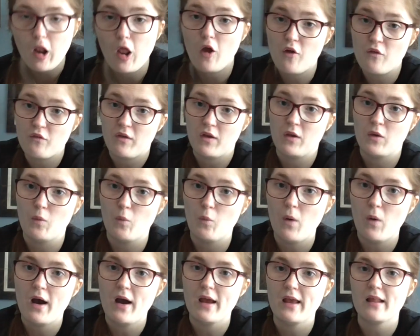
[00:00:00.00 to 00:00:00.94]
clothing
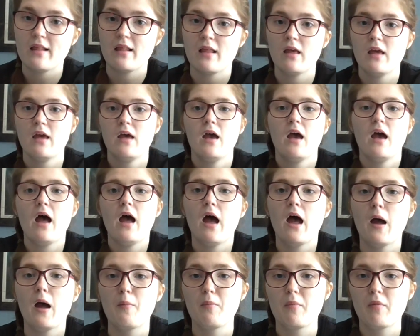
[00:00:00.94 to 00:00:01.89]
wise.
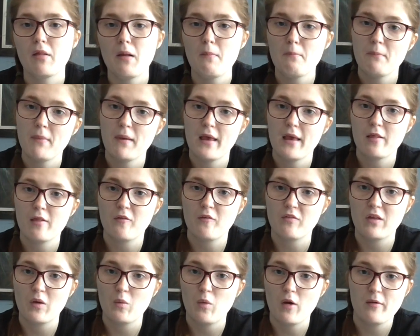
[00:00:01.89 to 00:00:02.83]
Um, some bits
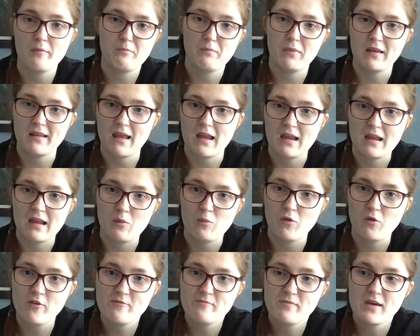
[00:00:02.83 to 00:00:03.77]
obviously won't be taken
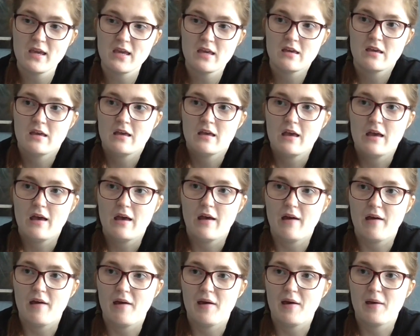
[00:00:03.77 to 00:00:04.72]
with me,
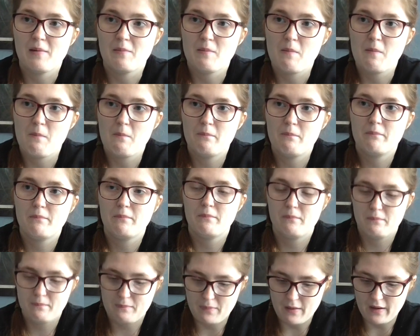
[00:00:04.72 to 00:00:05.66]
um,
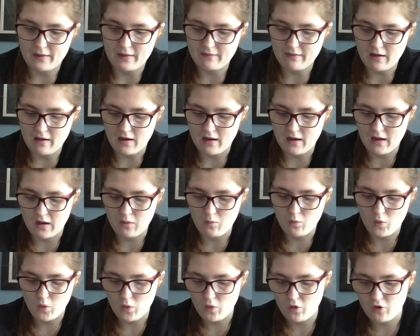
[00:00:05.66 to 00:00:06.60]
but I
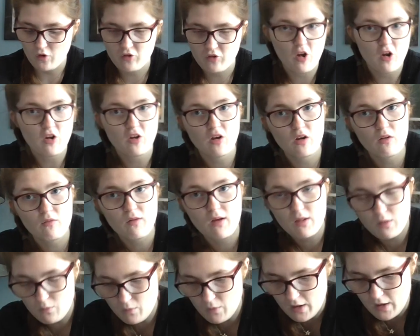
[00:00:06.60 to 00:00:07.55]
will show you the
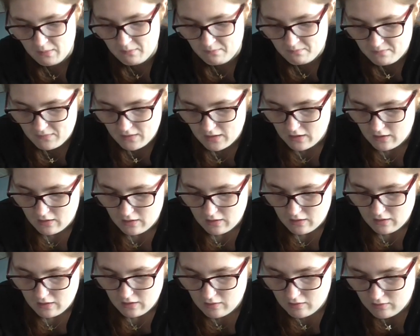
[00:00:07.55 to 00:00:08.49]
reason why.
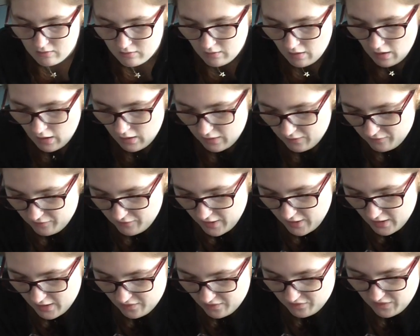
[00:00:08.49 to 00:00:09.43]
So the
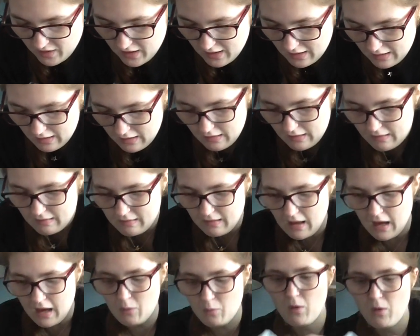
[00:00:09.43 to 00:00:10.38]
first thing
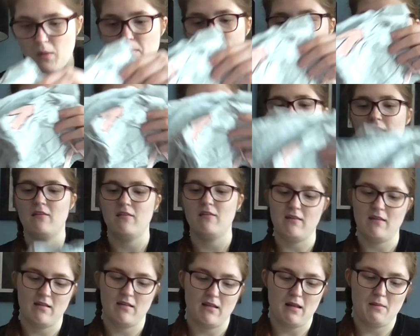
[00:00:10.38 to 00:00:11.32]
that I won't be taking to
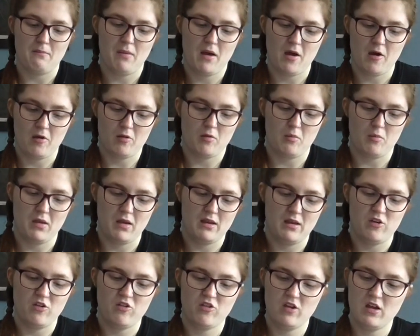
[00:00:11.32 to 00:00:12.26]
Disneyland Paris for me
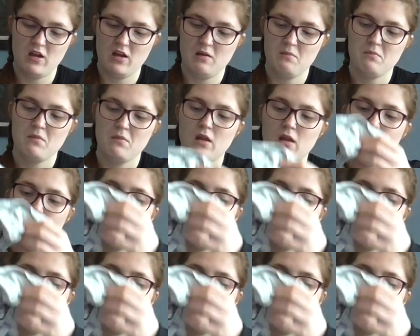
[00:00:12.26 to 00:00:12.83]
this year,